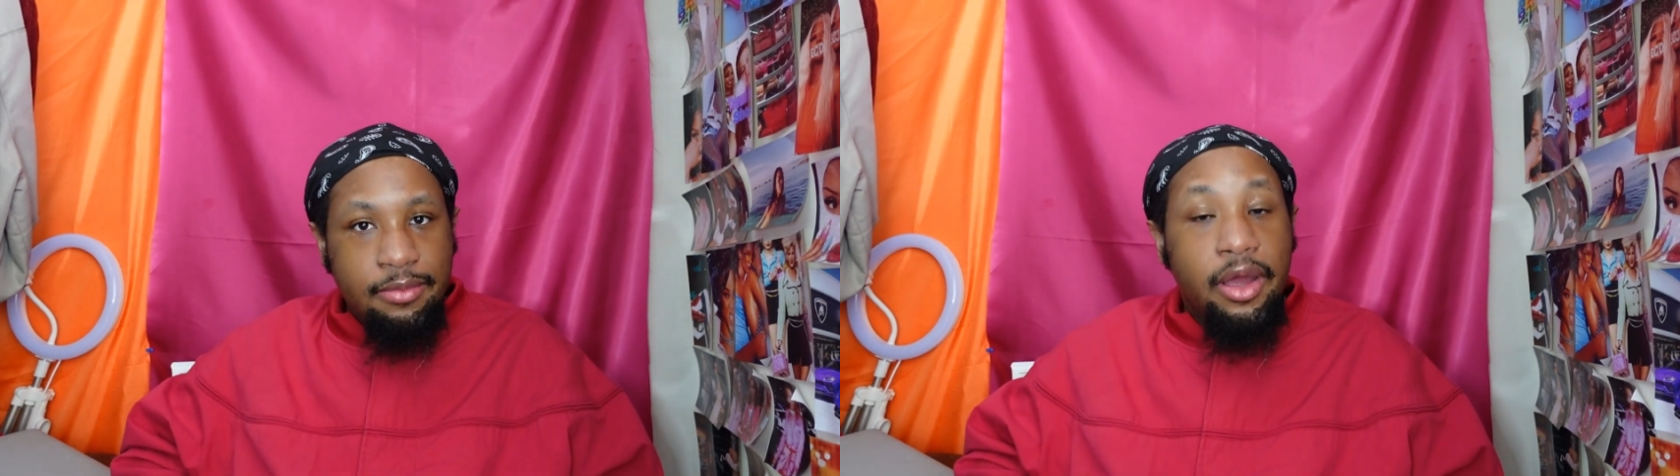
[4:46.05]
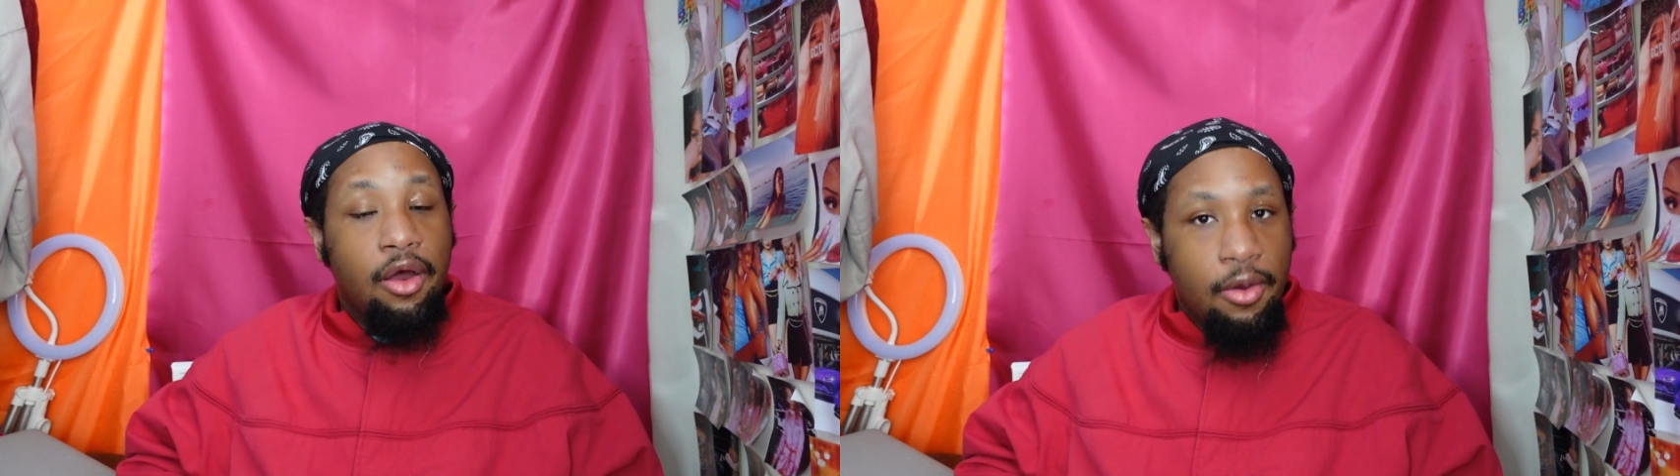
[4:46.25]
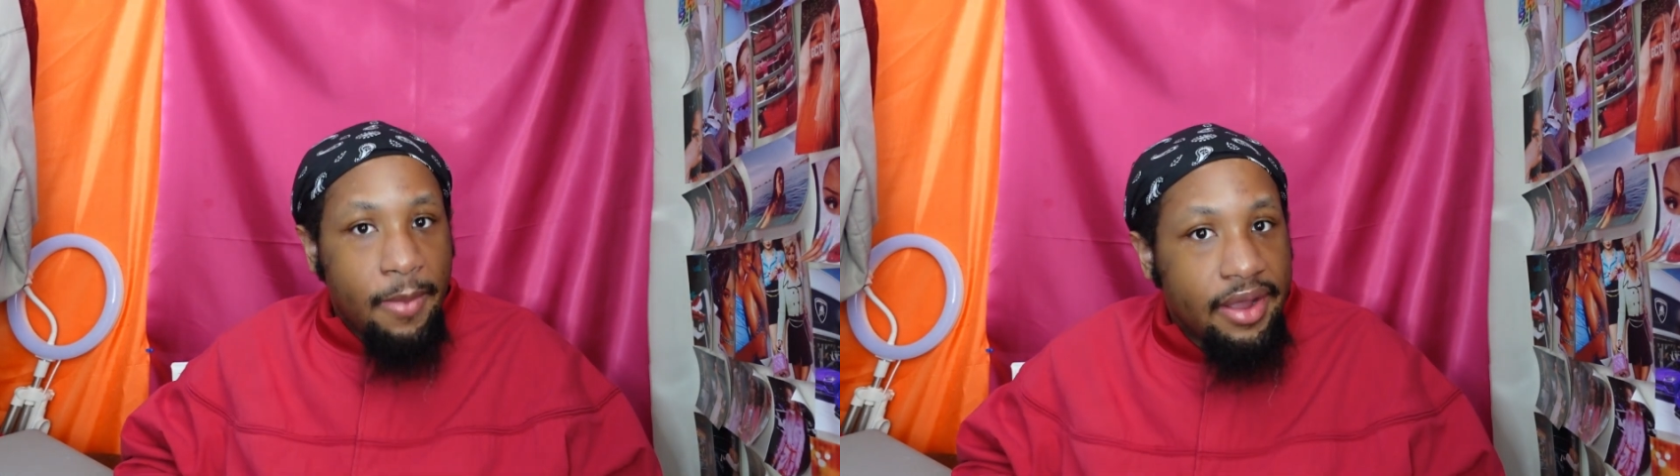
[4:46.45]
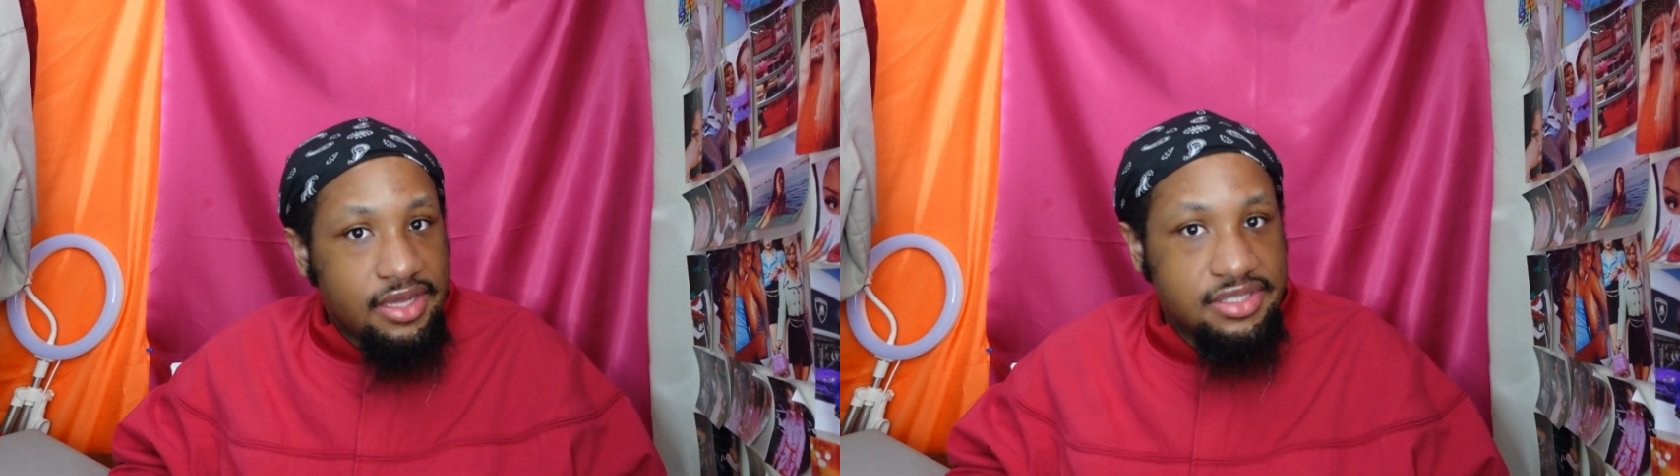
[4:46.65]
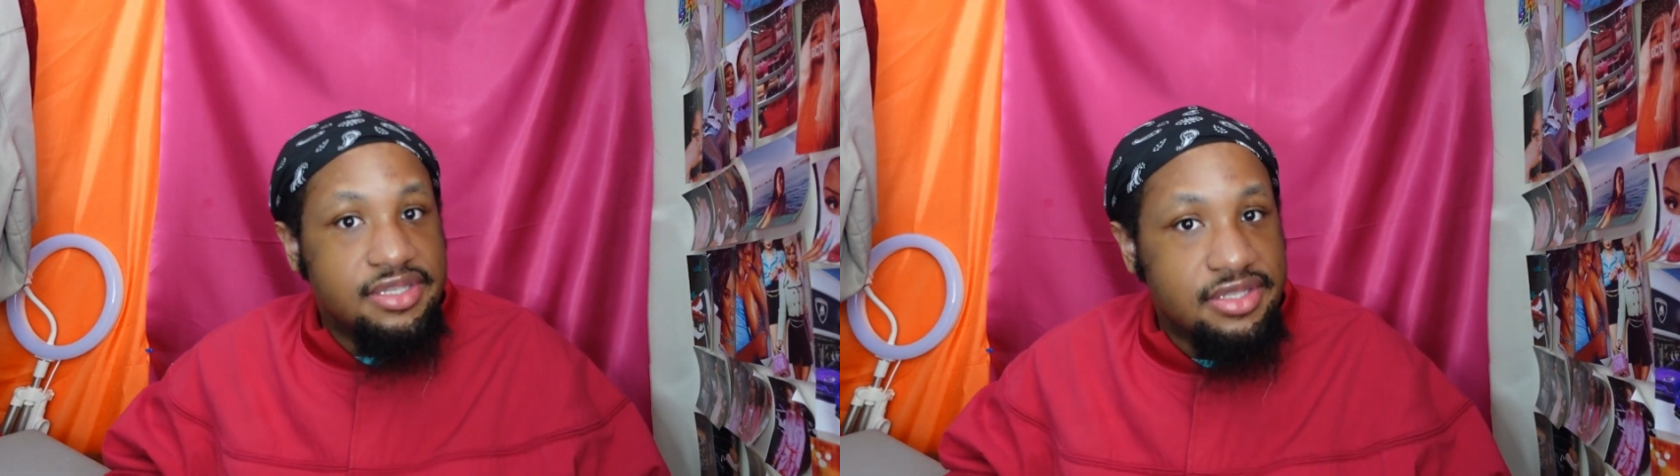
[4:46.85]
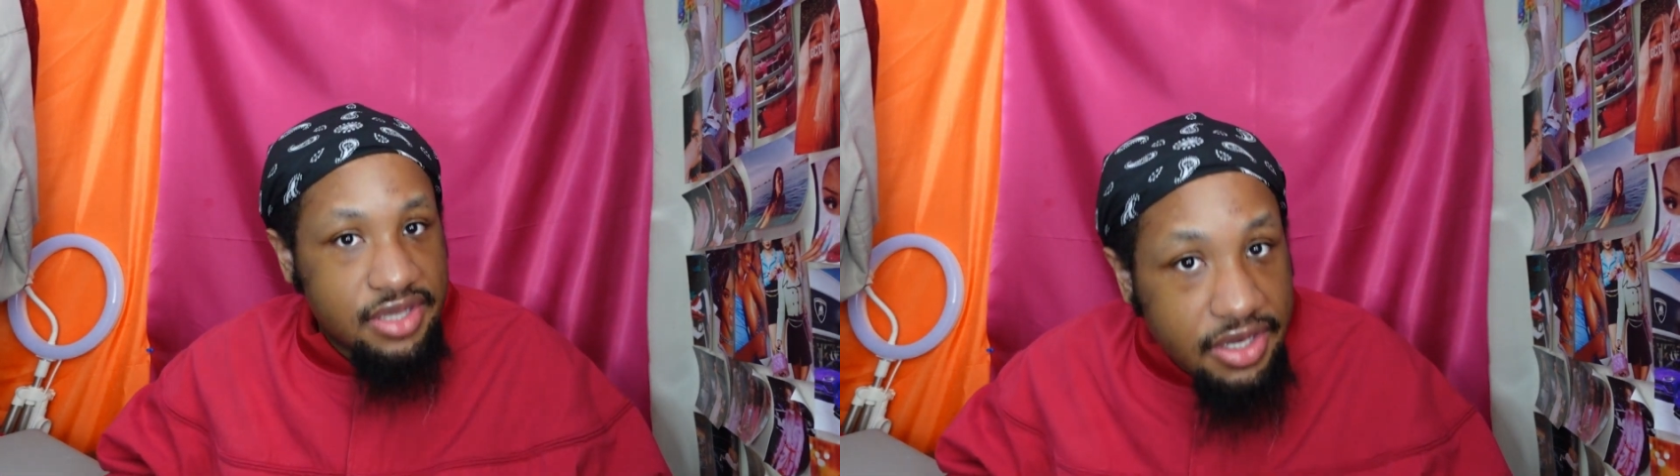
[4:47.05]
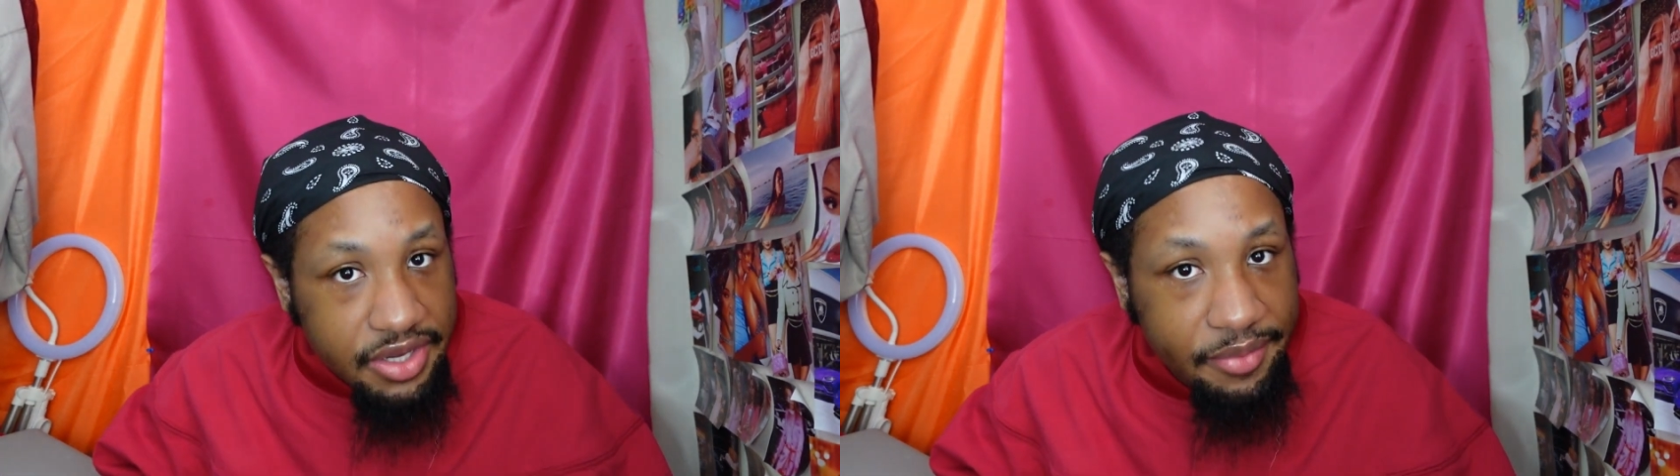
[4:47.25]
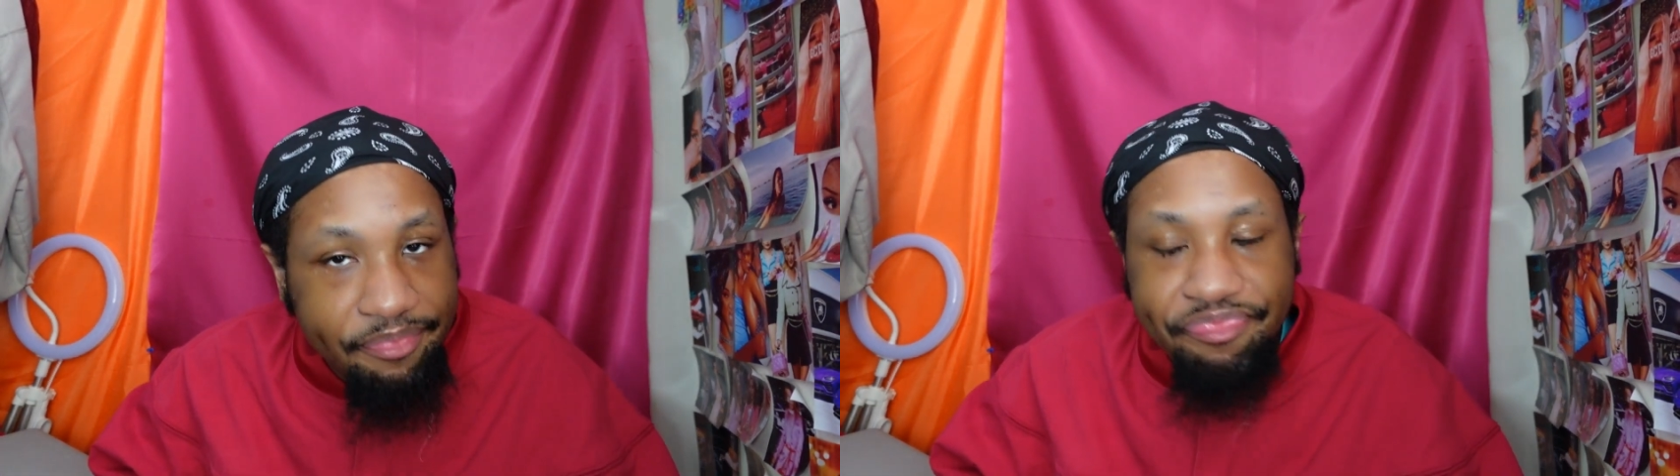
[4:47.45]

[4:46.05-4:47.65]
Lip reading: I'm like, oh my gosh, this is good.